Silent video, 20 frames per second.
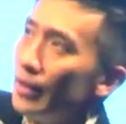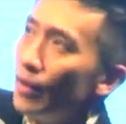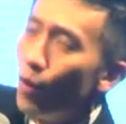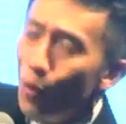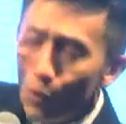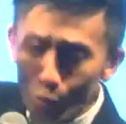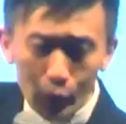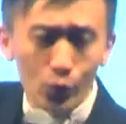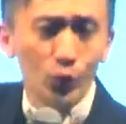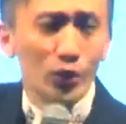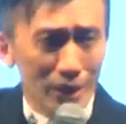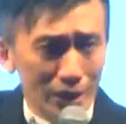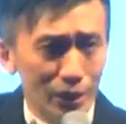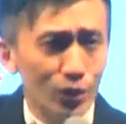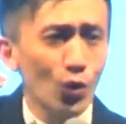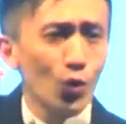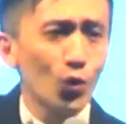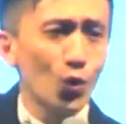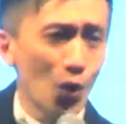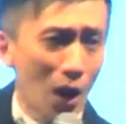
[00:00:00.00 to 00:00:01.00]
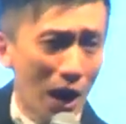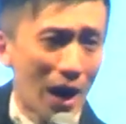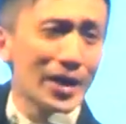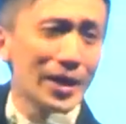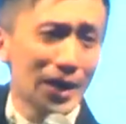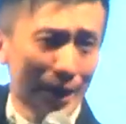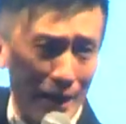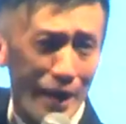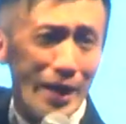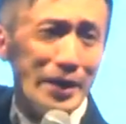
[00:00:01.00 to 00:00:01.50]
also ego go
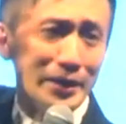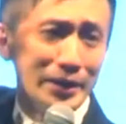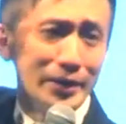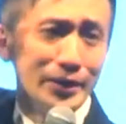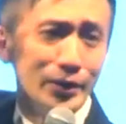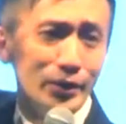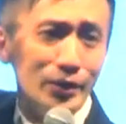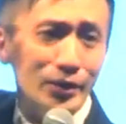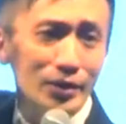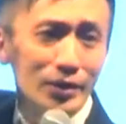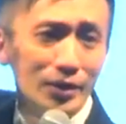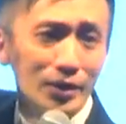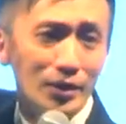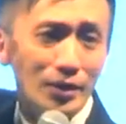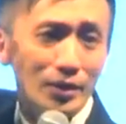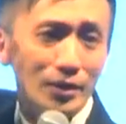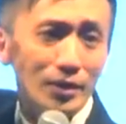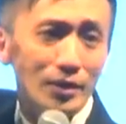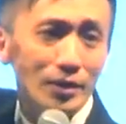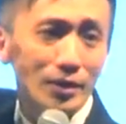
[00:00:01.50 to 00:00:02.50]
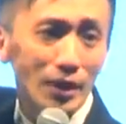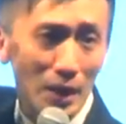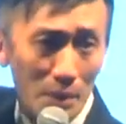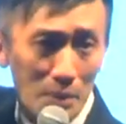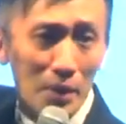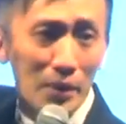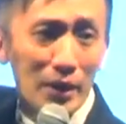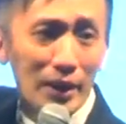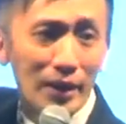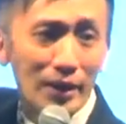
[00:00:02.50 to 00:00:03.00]
higher and higher, you know? Am
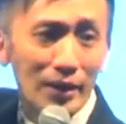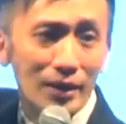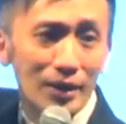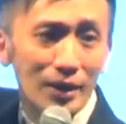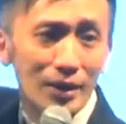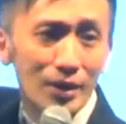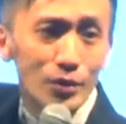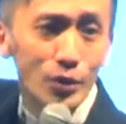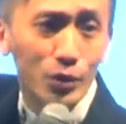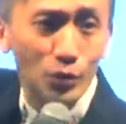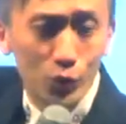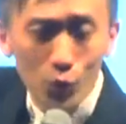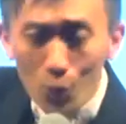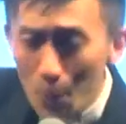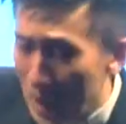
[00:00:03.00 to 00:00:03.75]
I right? So to